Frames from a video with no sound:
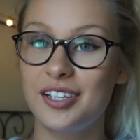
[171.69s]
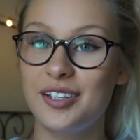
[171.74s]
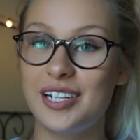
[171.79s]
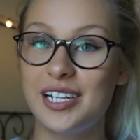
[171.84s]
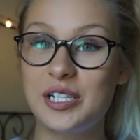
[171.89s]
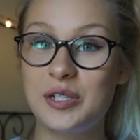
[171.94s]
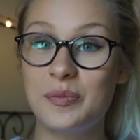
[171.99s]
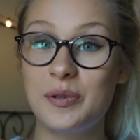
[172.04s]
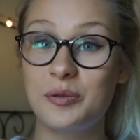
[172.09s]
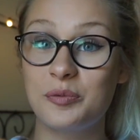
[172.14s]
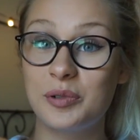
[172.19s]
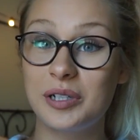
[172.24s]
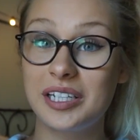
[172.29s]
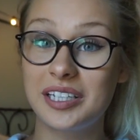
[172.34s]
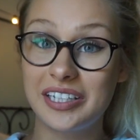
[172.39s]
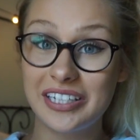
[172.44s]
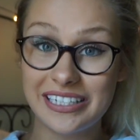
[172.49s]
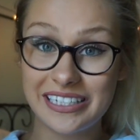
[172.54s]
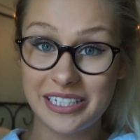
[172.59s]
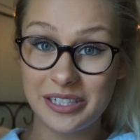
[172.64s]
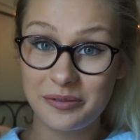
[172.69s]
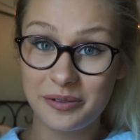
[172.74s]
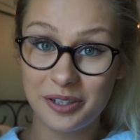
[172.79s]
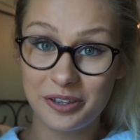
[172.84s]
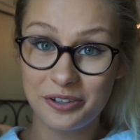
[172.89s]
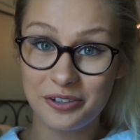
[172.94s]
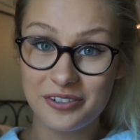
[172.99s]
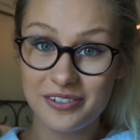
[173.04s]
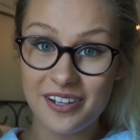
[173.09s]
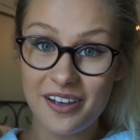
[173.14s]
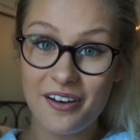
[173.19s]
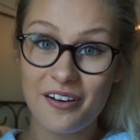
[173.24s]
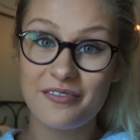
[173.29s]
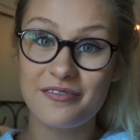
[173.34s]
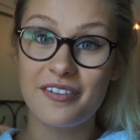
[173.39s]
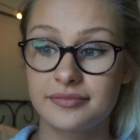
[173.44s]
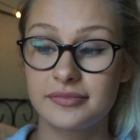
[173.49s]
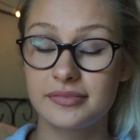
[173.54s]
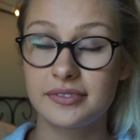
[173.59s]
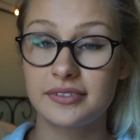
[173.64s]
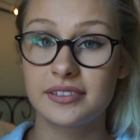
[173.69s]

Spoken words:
you need to be realistic with yourself.